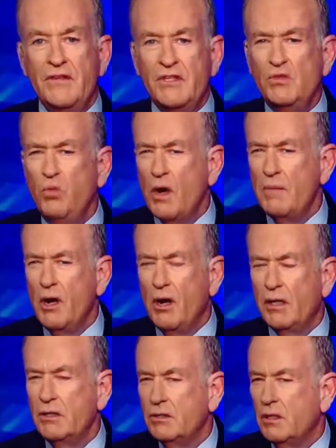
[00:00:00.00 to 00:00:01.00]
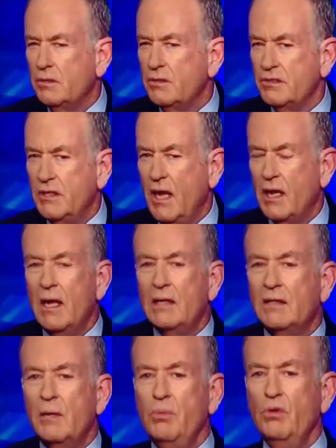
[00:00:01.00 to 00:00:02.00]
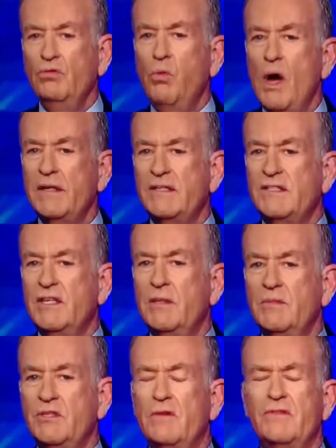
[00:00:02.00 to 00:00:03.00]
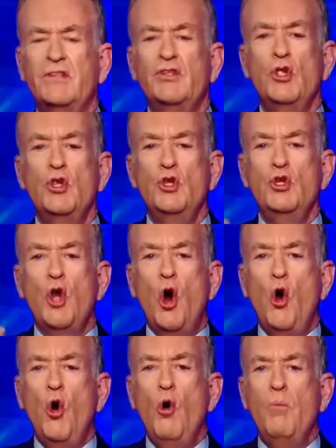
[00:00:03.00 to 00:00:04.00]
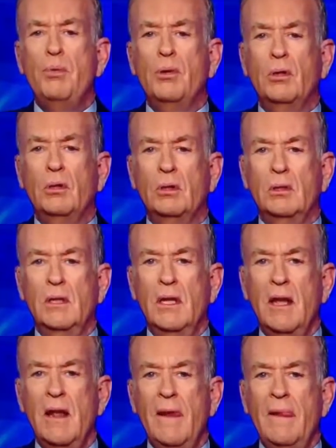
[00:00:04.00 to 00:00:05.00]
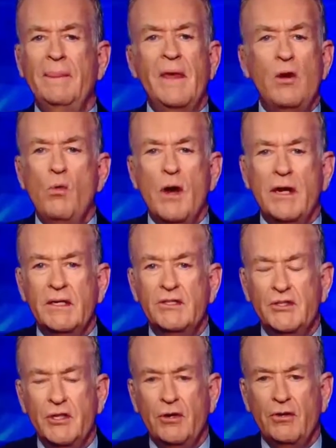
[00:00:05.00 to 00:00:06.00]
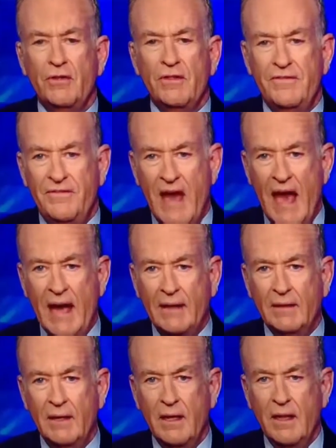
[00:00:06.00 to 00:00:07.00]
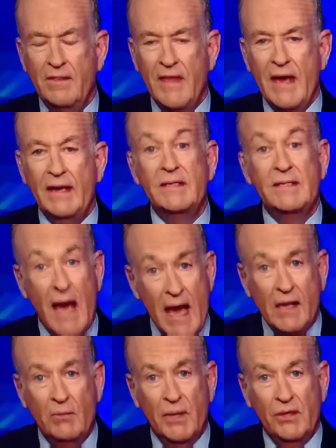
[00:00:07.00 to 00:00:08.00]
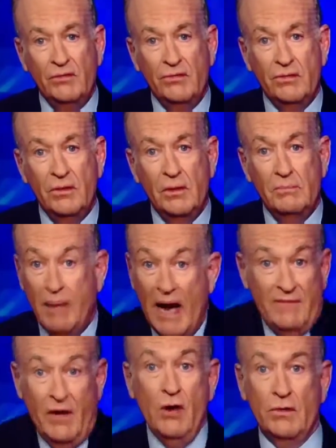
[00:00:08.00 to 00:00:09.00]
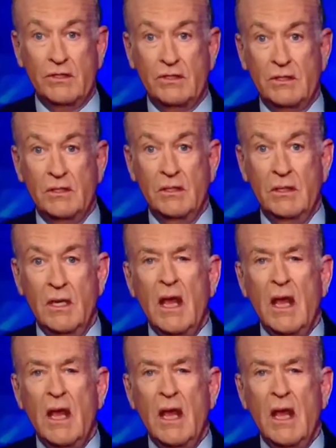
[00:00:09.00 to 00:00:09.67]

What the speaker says: This is what Americans should understand. Liberals want to see themselves as noble. They don't want to consider the fact that entitlements by votes.